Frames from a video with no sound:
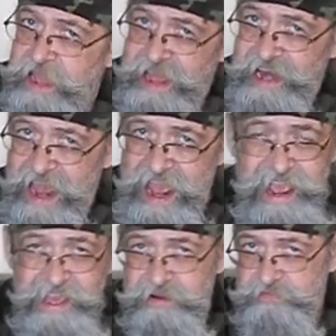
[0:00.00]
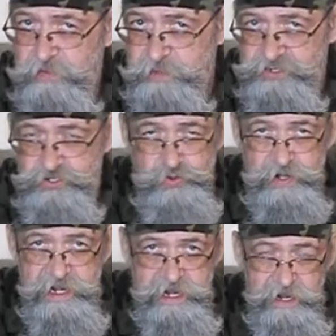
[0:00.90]
and hang it from a
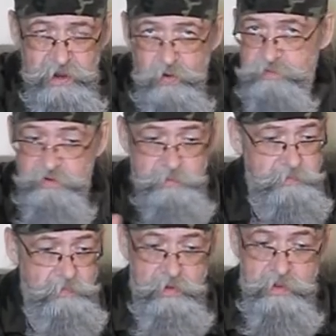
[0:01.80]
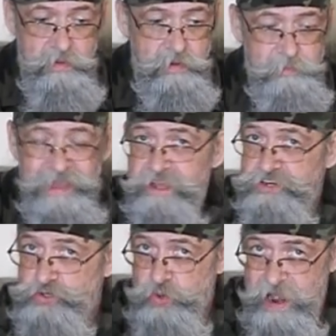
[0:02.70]
tree, or make a
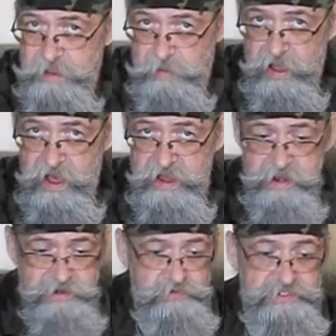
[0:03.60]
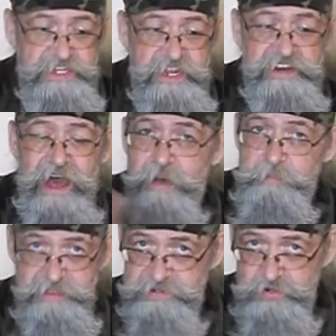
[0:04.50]
tripod and using the
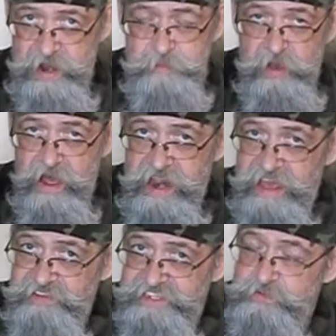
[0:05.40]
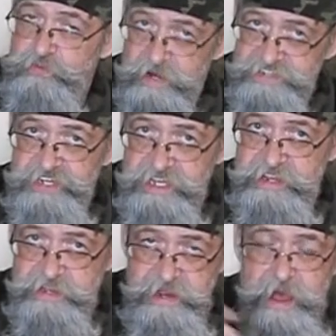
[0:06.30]
top of the tripod, have it resting
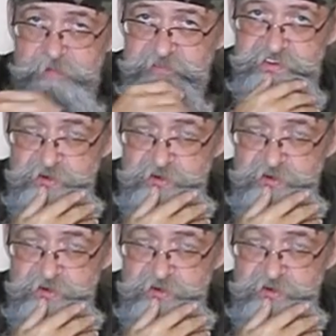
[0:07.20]
in the top of the